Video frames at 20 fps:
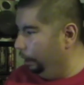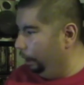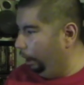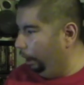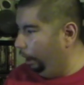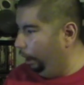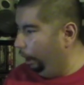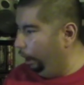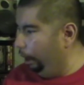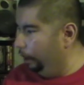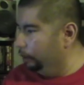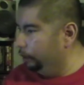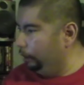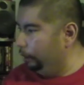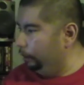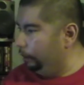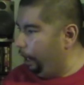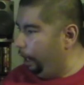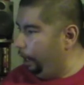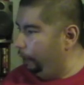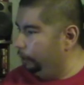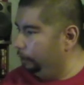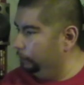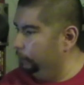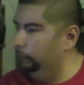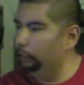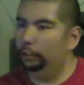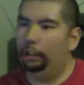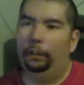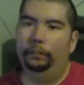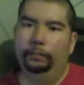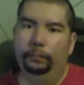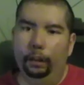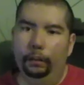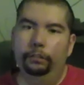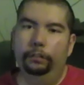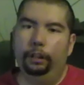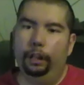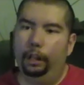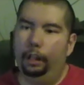And the last
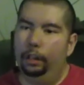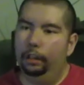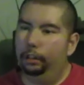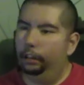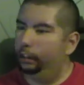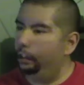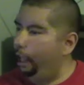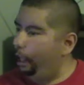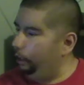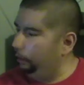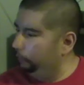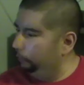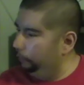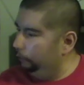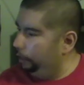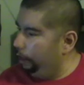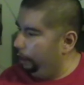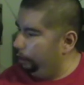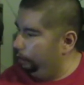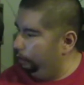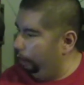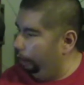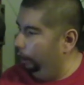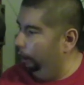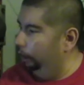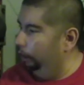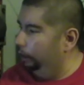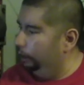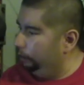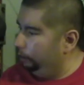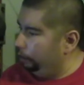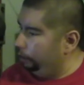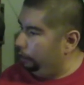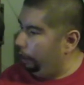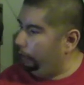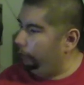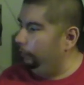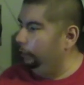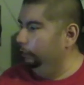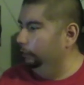movie I saw the
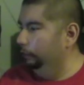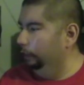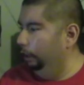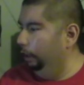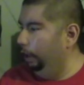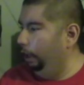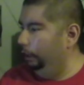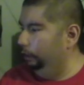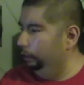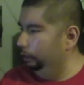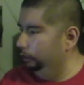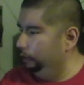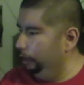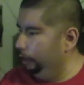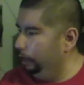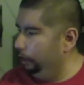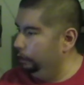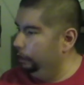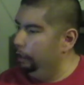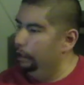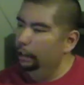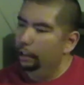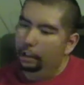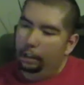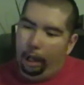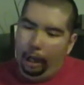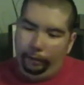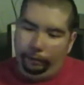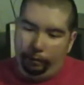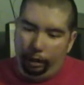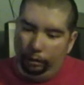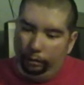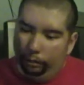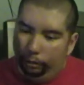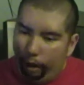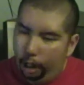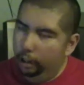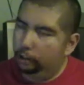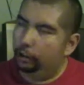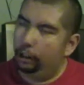day before Halloween,
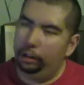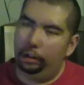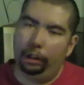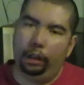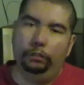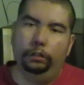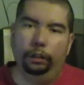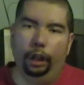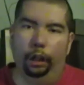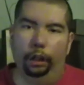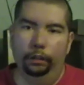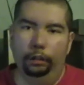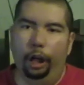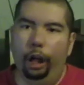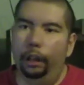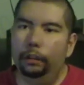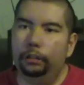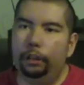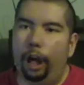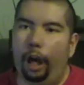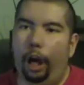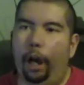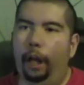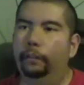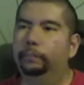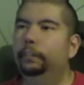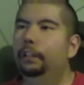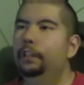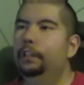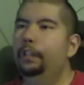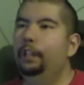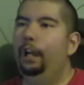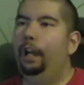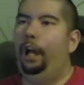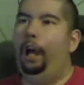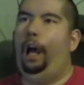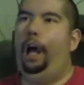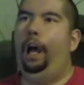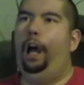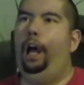been wanting to see it for a long time.
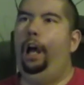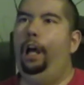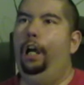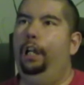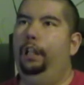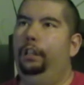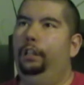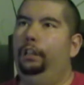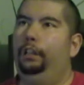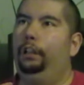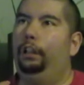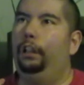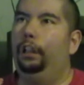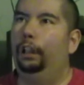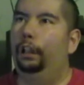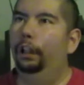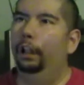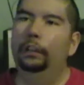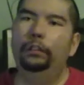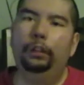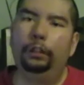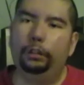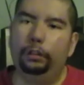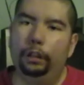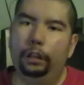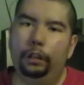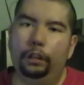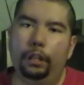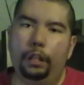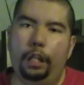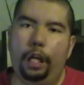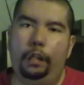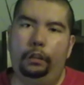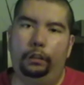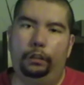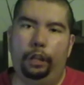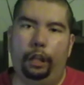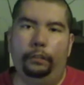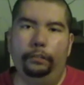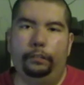I could have seen it at
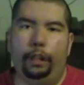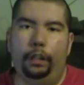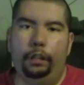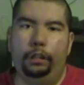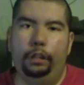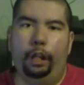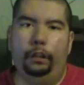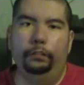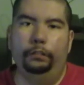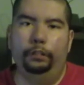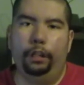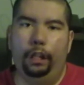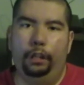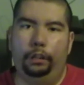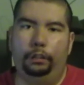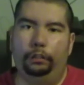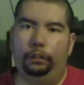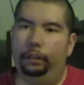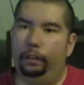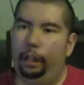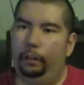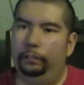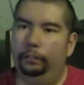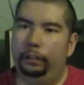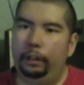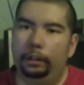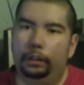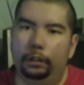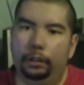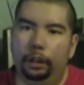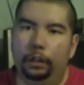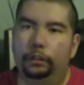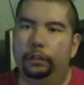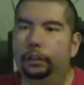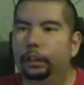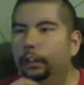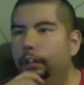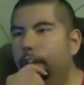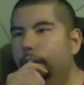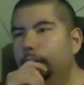South by Southwest, but I missed it.